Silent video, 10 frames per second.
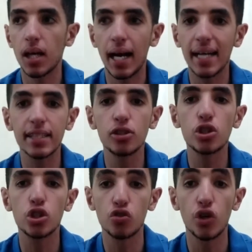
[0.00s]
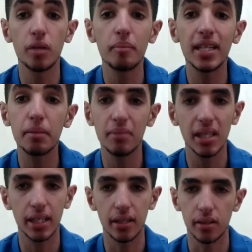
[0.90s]
I can destroy him
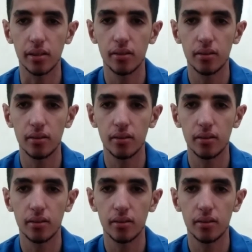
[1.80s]
immediately,